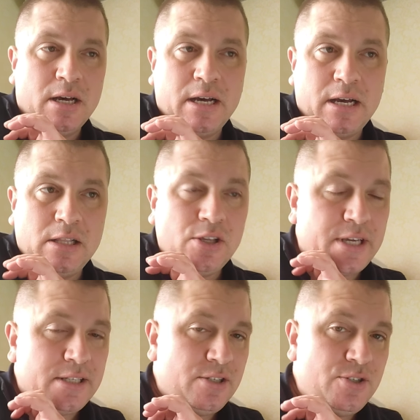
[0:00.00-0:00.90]

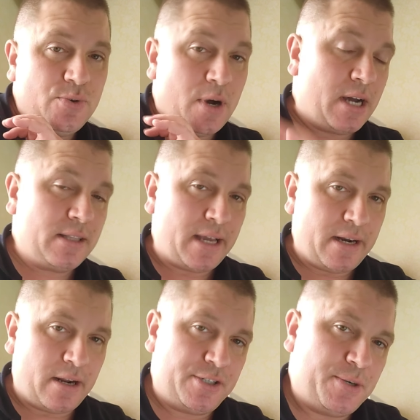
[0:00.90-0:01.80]
looking to do
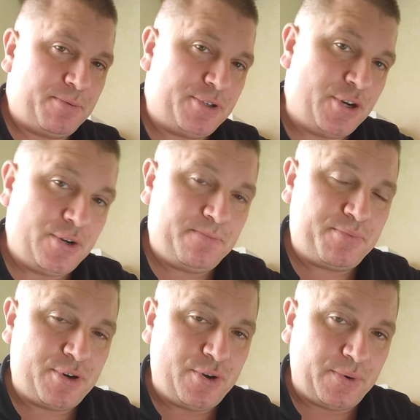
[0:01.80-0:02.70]
online
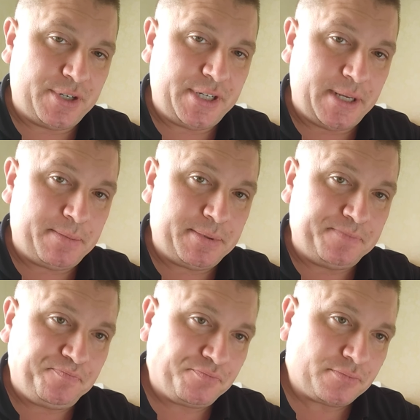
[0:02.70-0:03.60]
entrepreneurship.
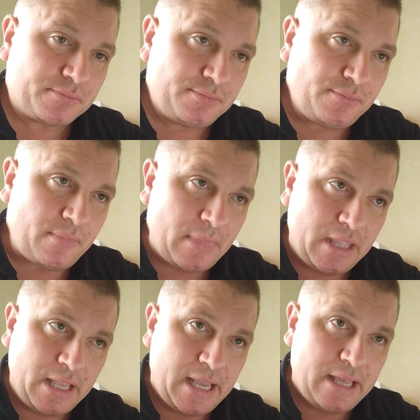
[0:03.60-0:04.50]

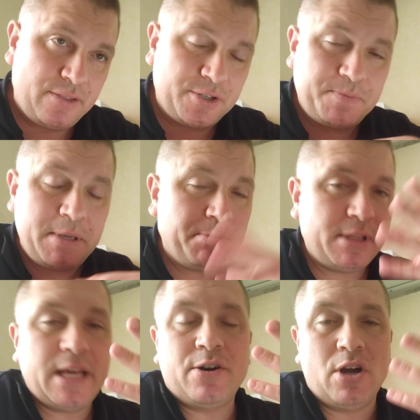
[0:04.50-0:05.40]
And there's
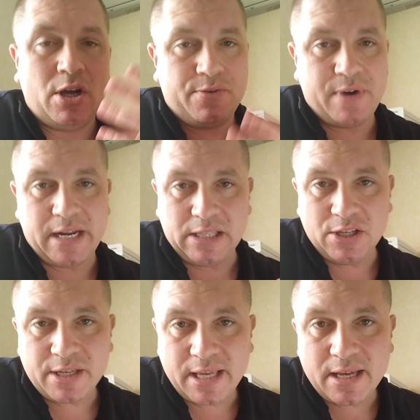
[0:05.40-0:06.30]
people that are already
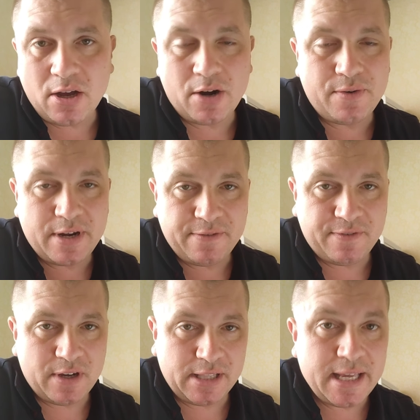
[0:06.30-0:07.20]
looking, already
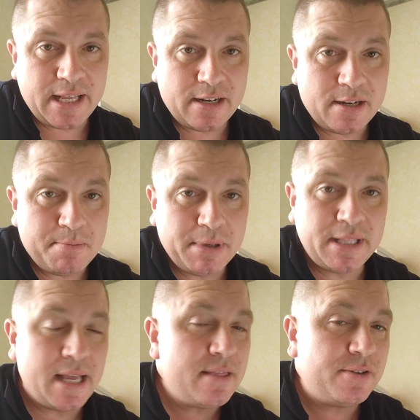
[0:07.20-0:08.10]
fall in. But
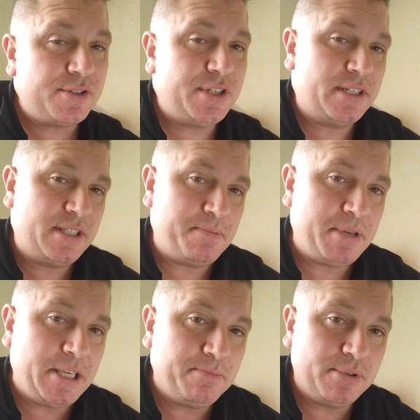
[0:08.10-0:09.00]
then there's just the
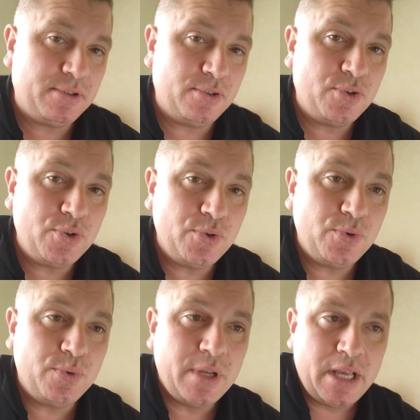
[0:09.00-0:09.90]
people
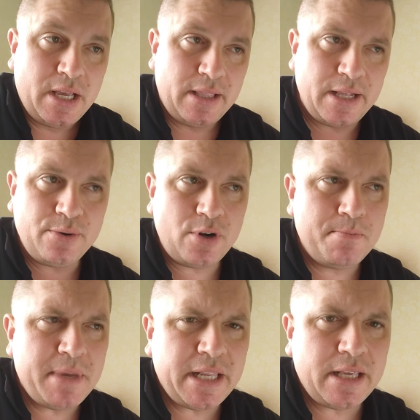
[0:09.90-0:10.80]
who, they don't
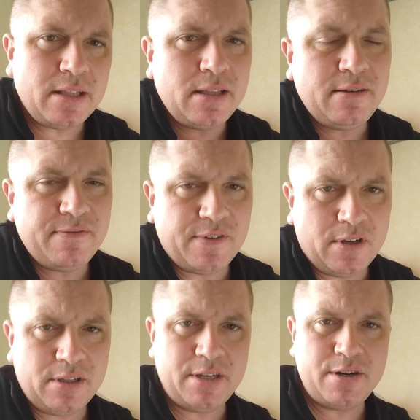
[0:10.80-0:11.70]
immediately
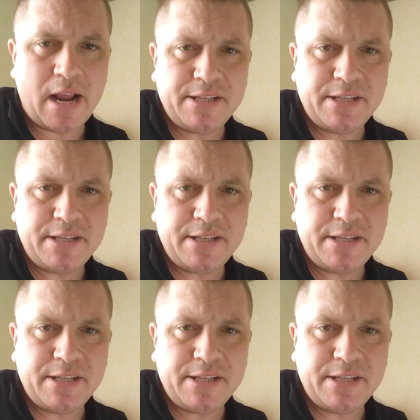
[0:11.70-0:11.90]
fall under